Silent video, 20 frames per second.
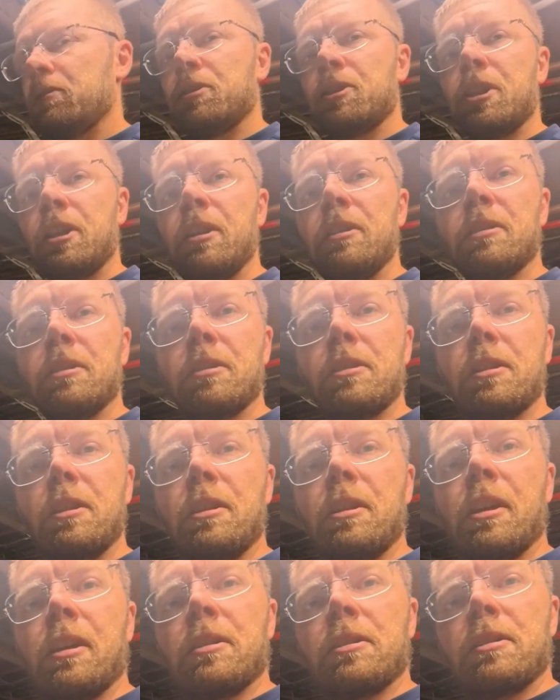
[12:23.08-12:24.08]
cheese is
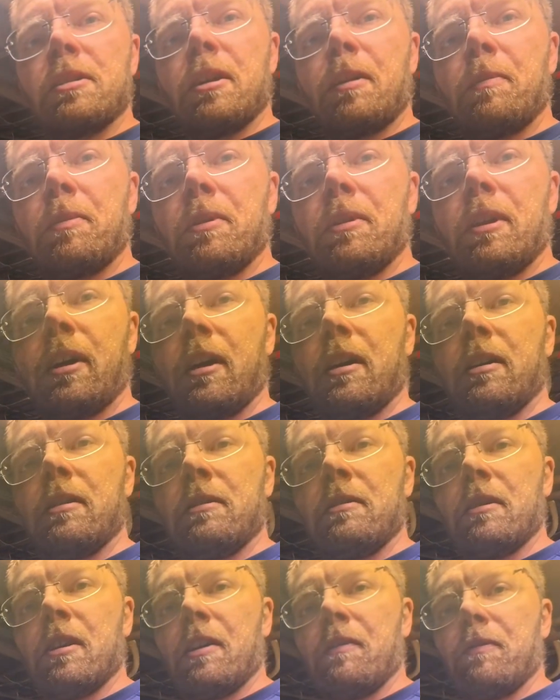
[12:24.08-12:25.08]
the next step in that
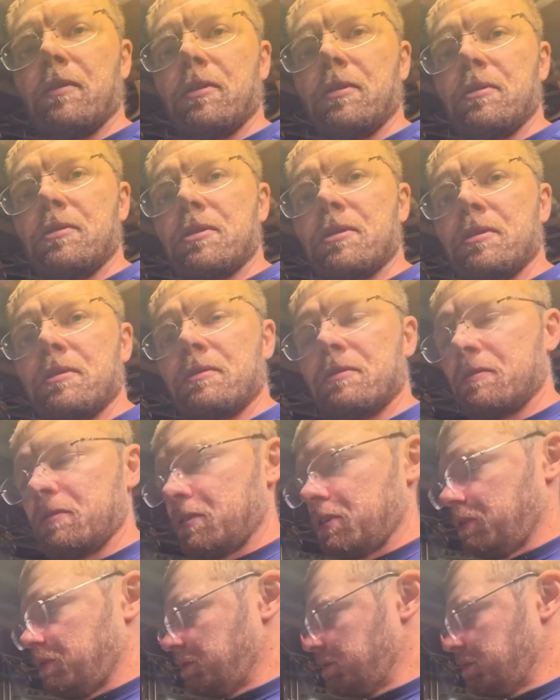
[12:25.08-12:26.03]
evolution. You know,